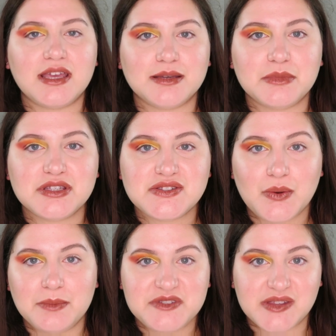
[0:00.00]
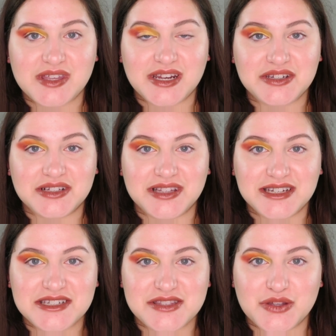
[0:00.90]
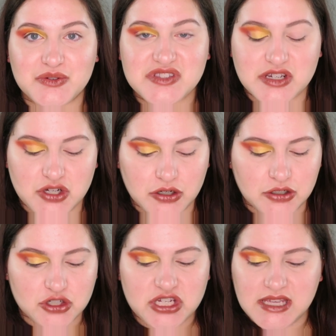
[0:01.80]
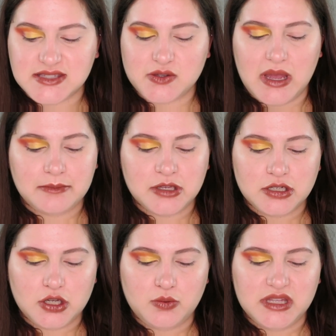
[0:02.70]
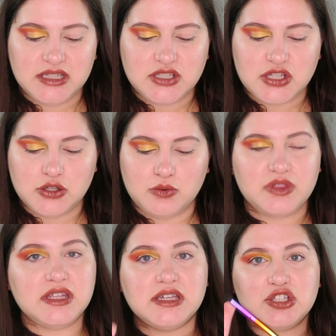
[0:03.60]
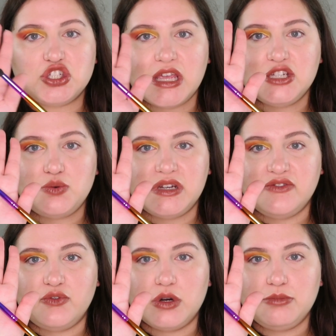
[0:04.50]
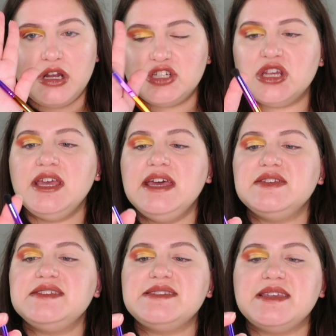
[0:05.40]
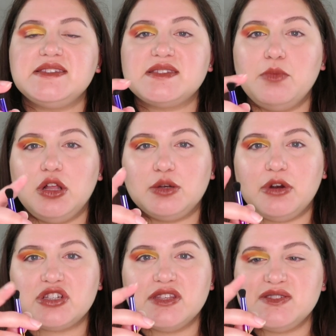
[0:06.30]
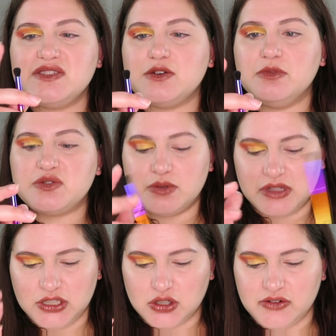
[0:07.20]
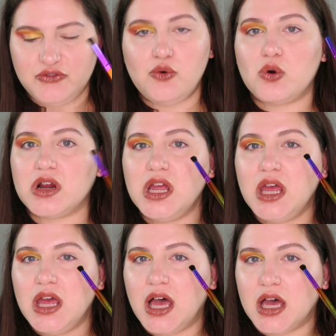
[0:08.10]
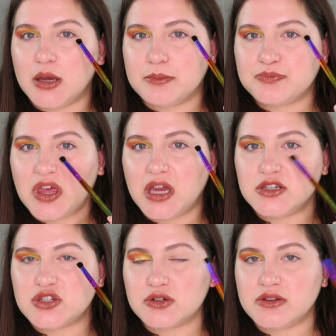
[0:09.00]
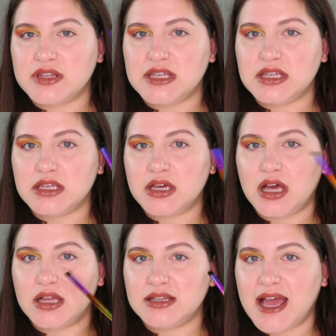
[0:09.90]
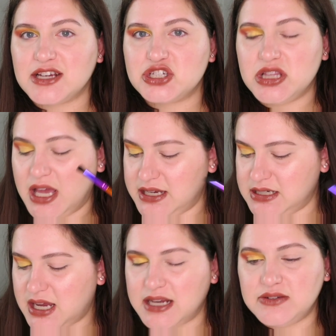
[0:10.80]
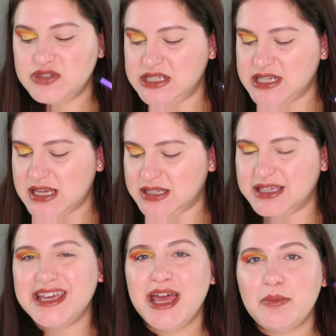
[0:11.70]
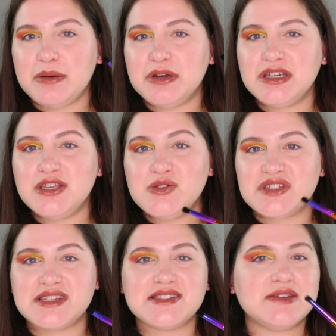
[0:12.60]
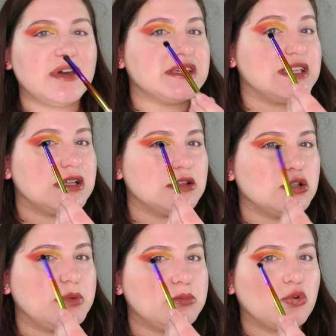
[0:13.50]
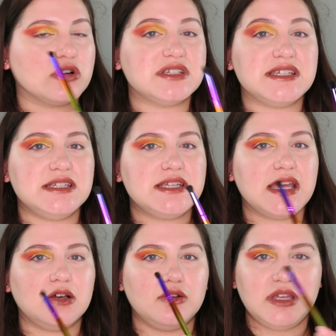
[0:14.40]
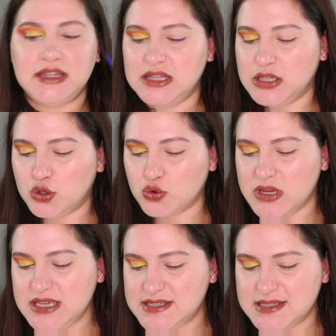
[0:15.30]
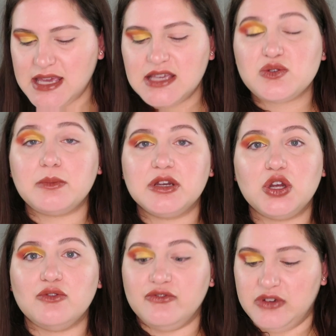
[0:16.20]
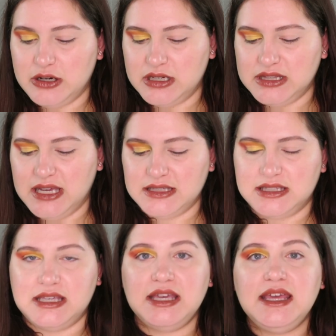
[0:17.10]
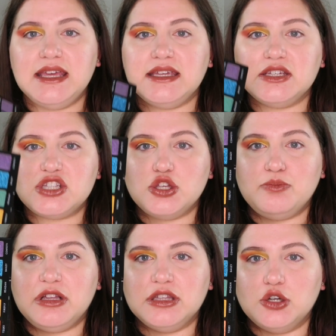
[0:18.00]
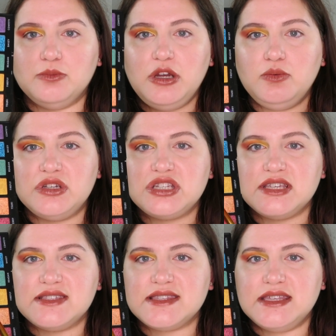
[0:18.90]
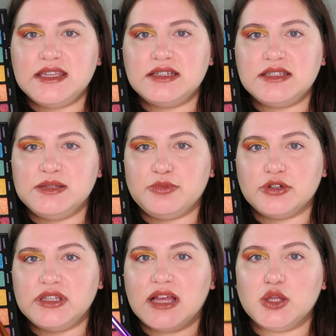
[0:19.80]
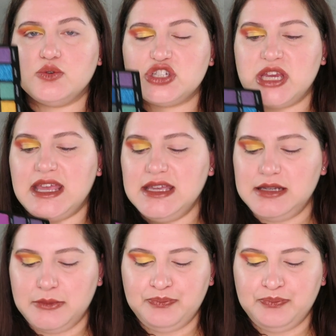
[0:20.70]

I am so upset that I neglected those darker shades, so I'm going to go into the J24 brush. This is a smaller brush. This is almost really good for under the lash line kind of detailing, but I'm going to use it to see if I could get a little bit more detail in the crease. So I'm going to go very lightly into Paloma, which is the deeper yellow shade,